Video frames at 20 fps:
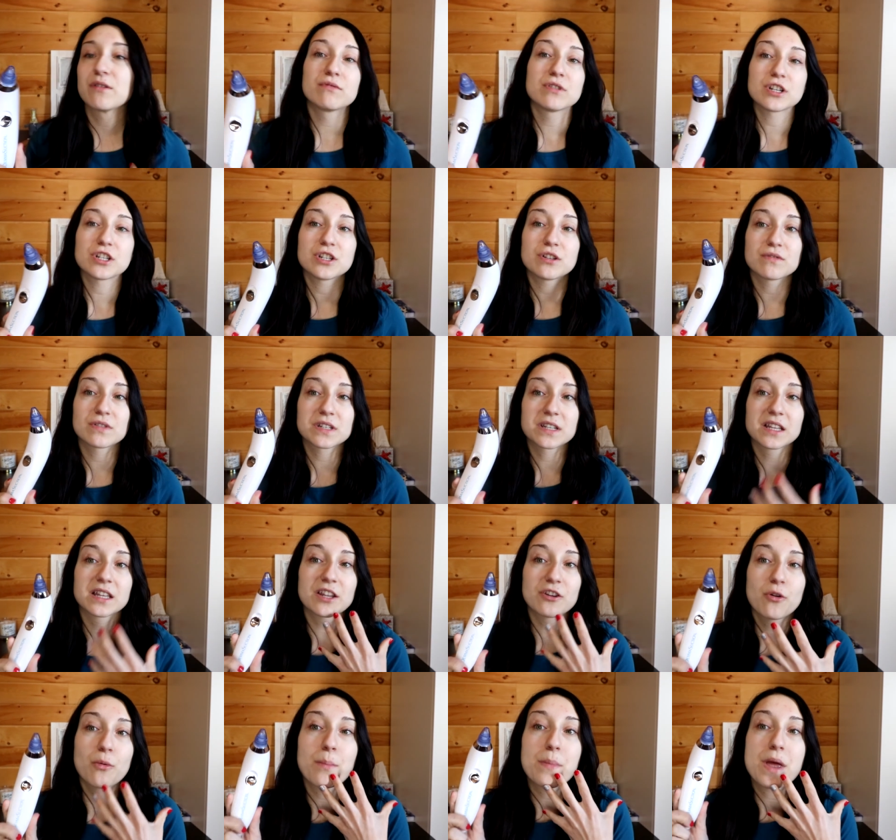wish it was a
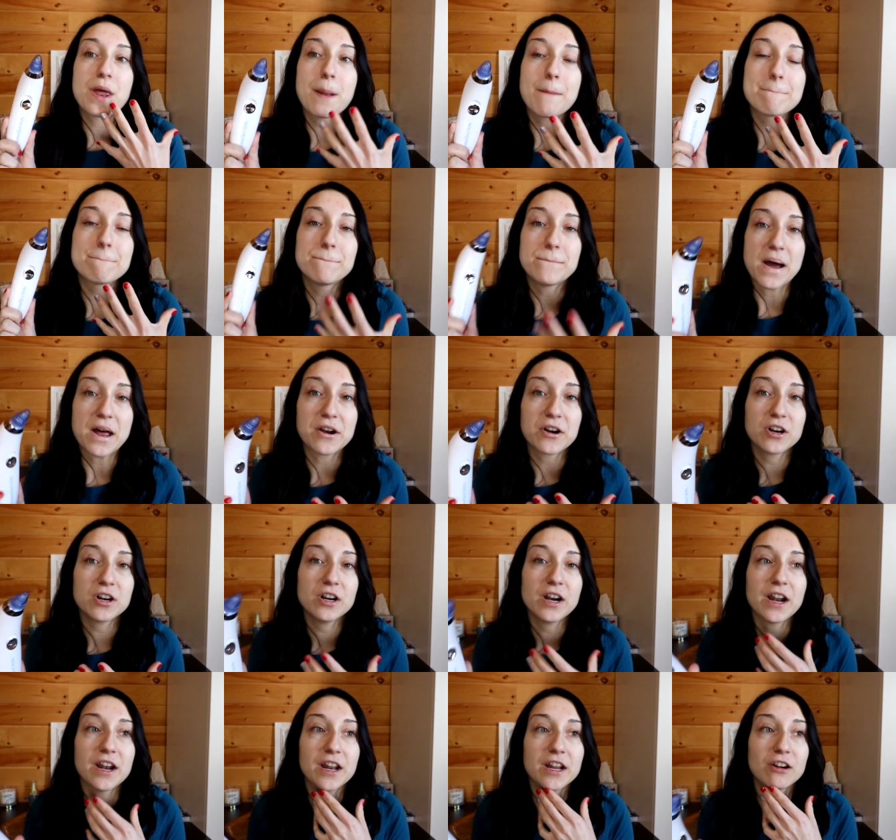little bit better
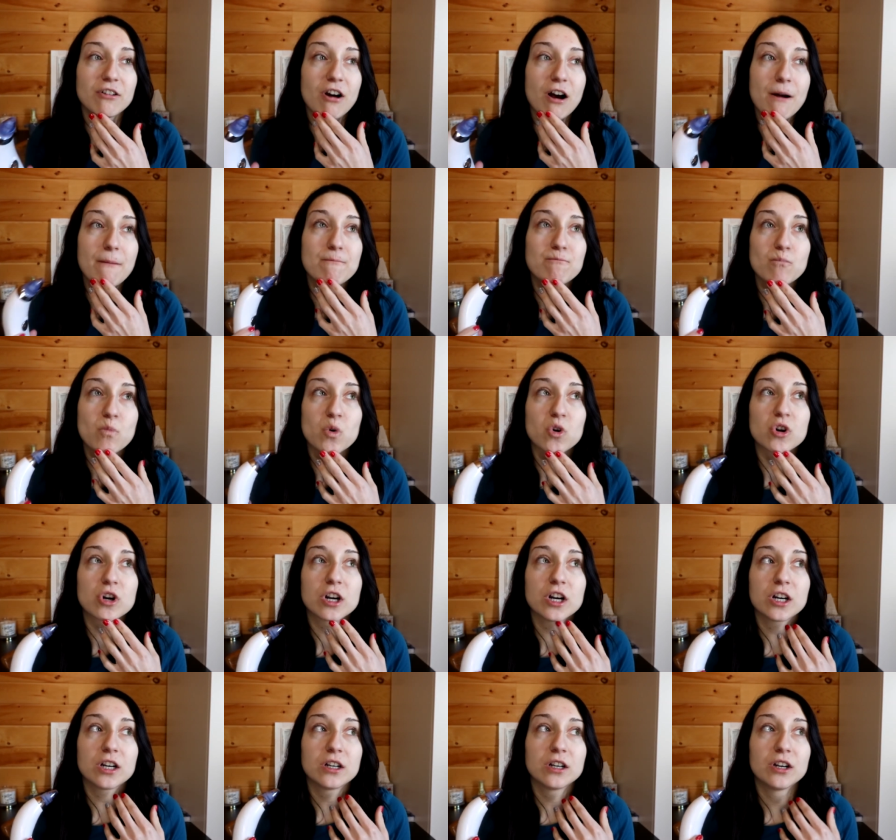and I got
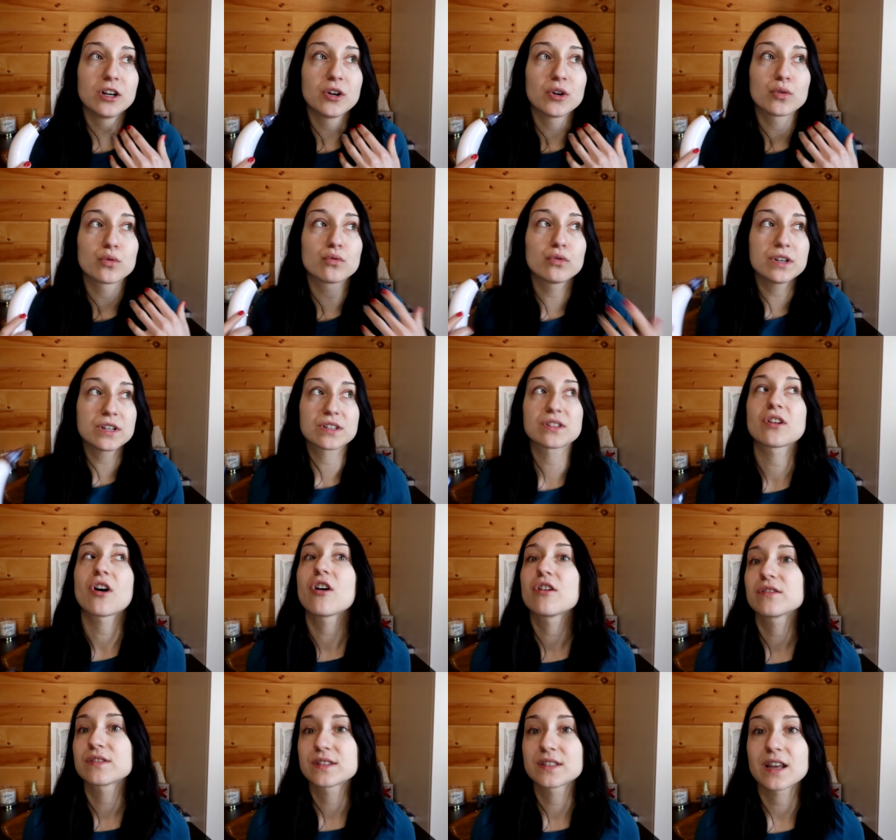more
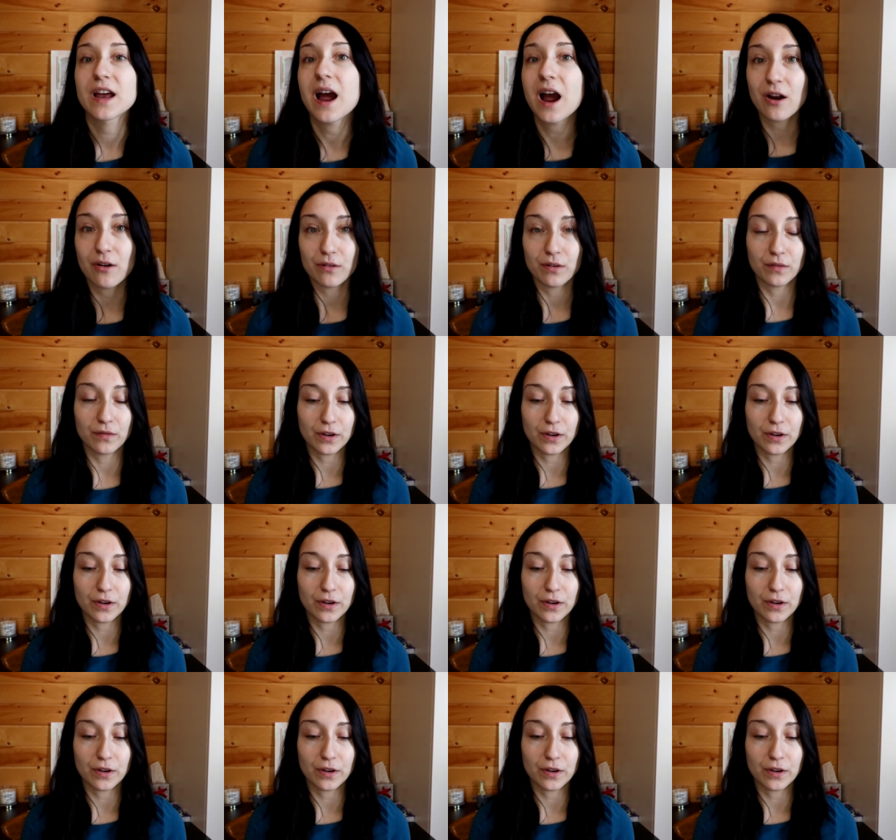results out of